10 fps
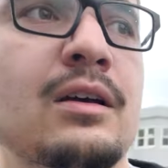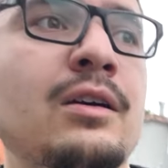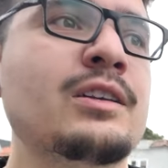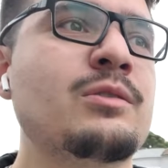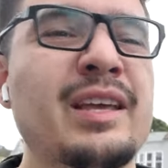
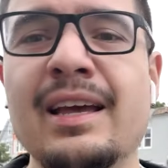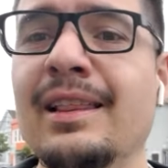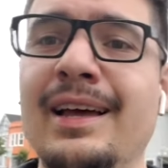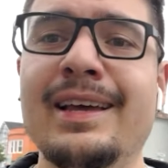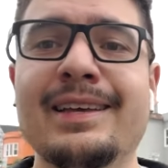All right, so I can't
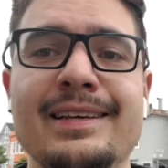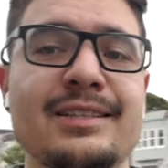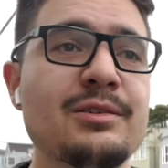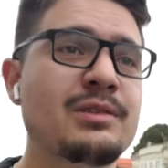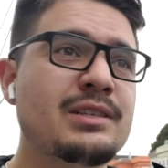lie. As
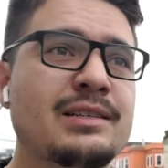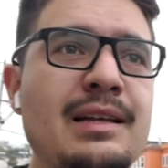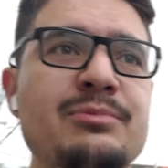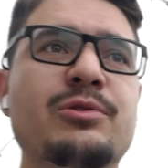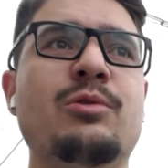soon as I
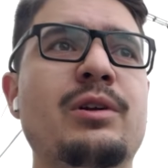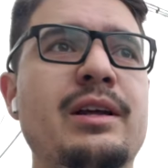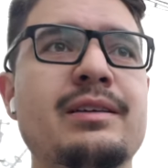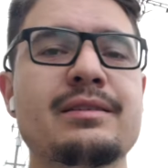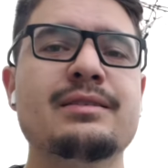stopped
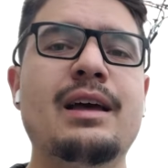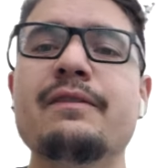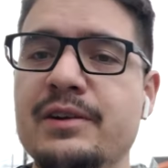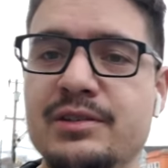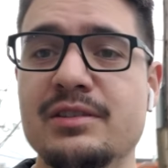recording, I
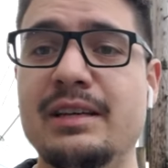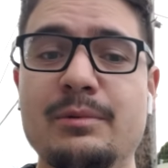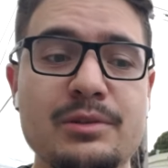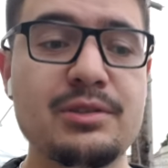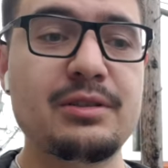finished the
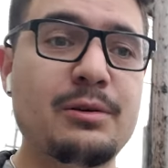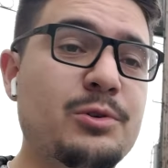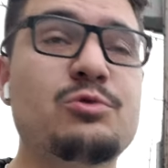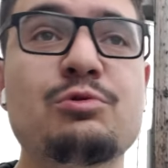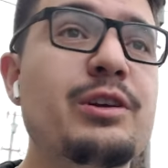sandwich. It
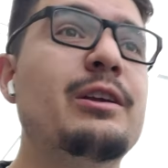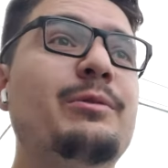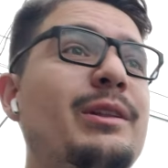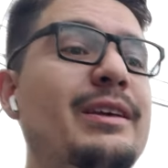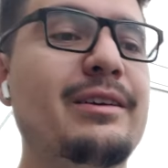was really,
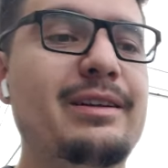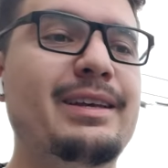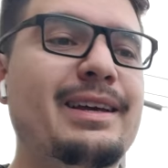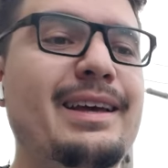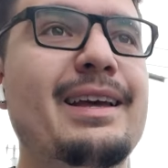really good.
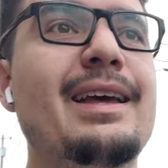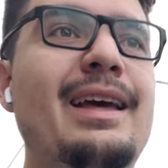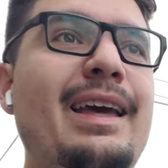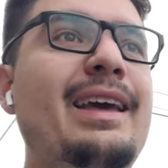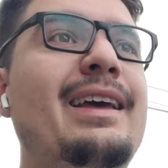
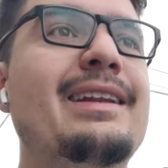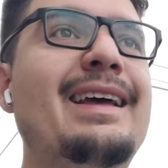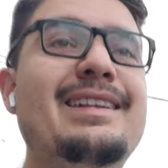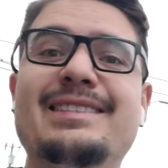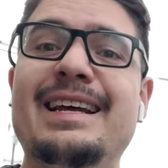And
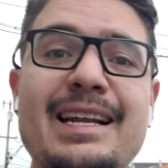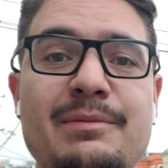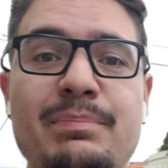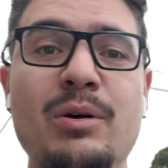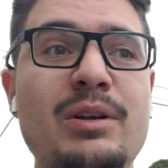as an
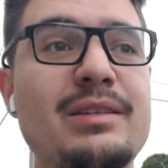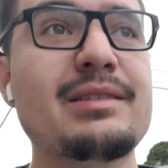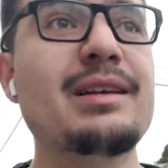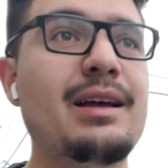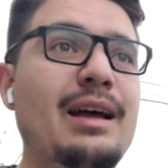added
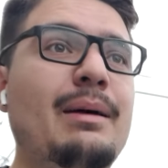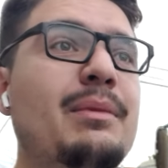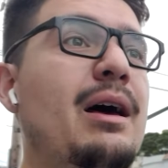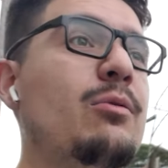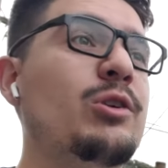bonus, I'm
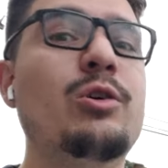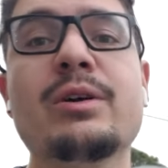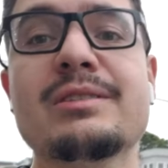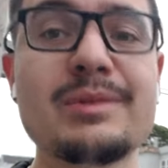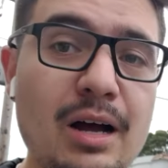now gonna go
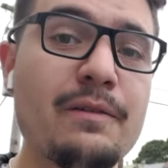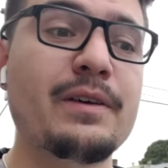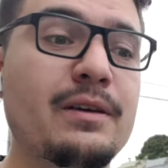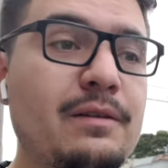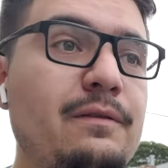get some
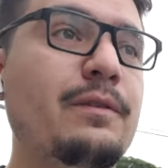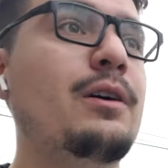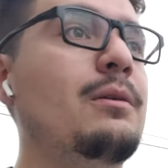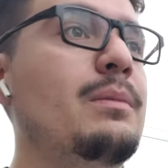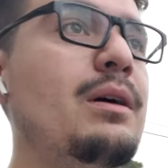coffee
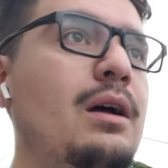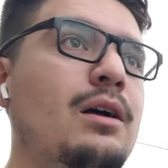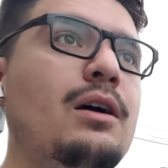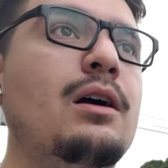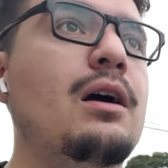from
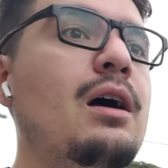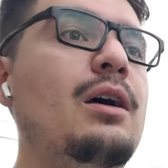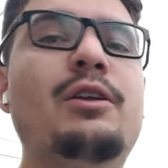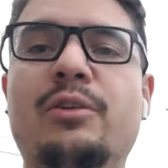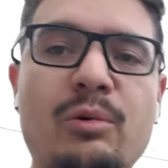
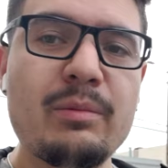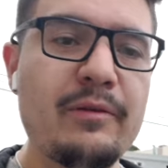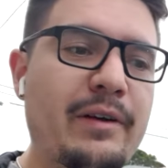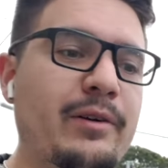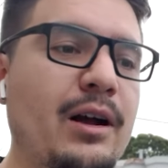another my
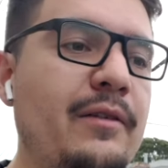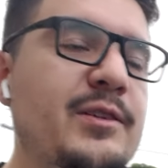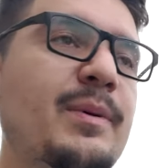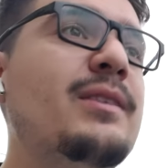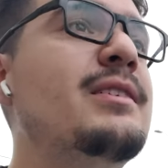favorite coffee
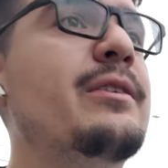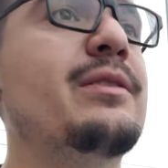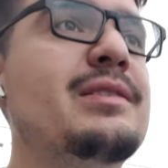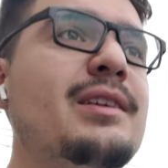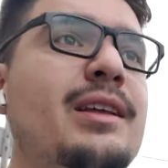spots here in
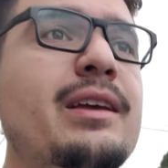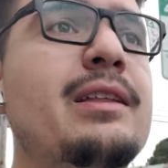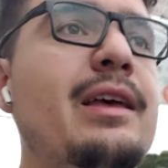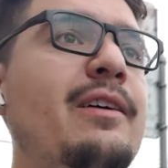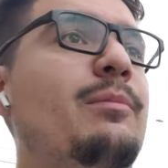the city.
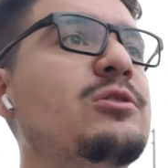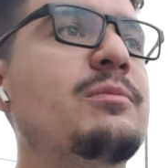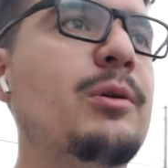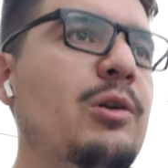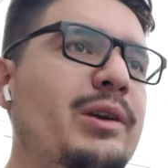They have
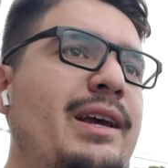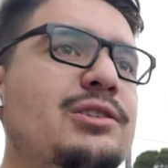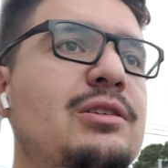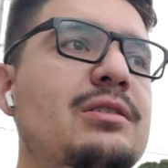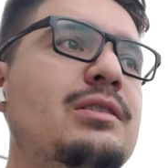multiple
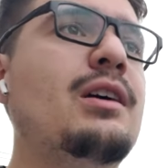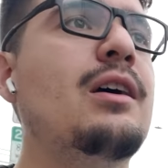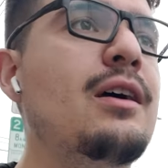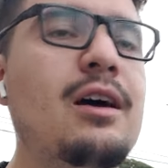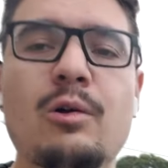locations
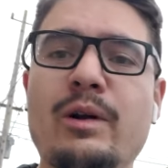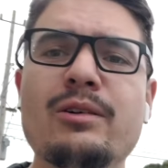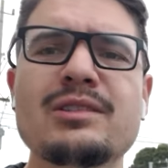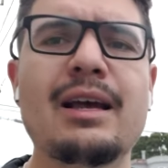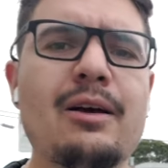
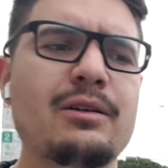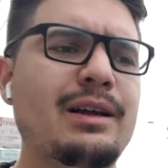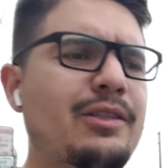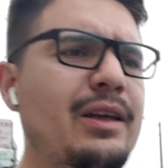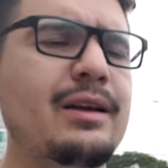around town.
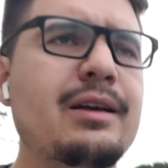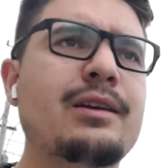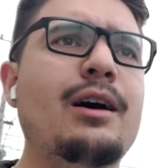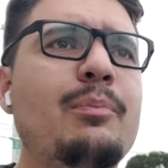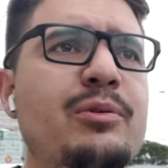I think
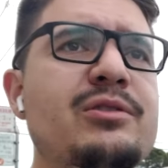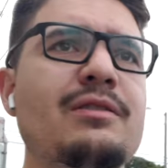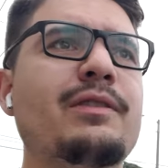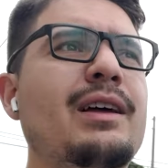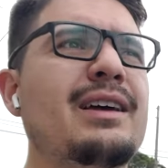upwards
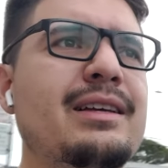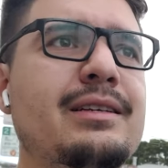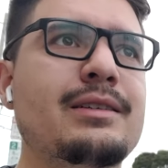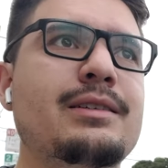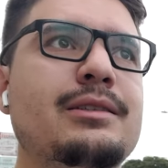of like,
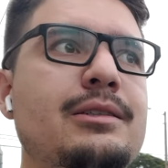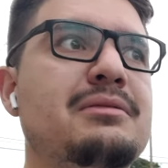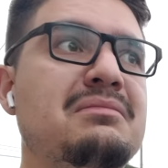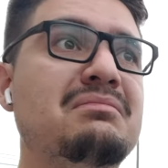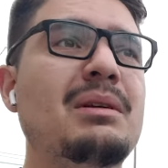
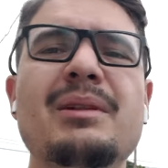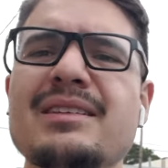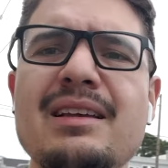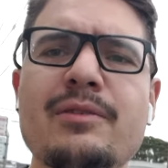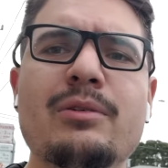maybe like
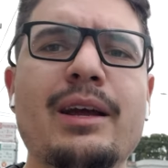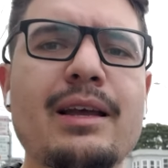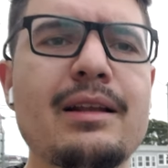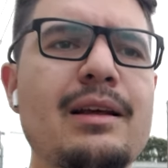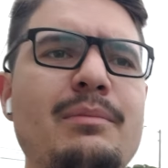seven or eight,
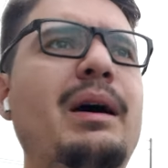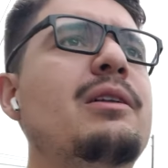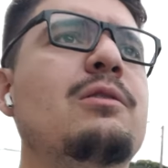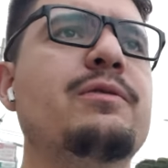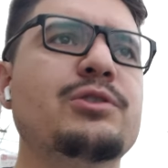but I
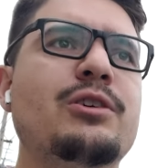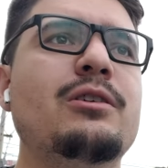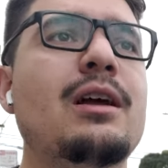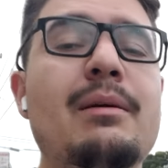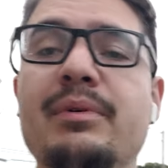don't know for sure.
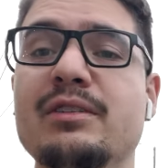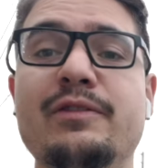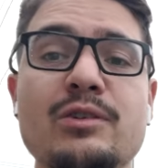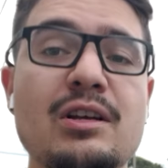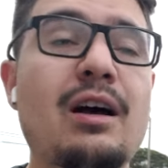But it's
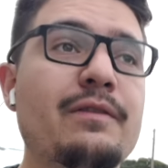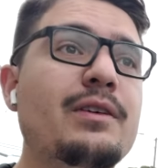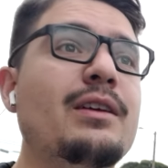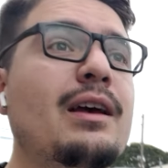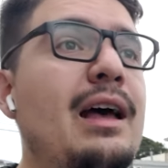Phil's Coffee.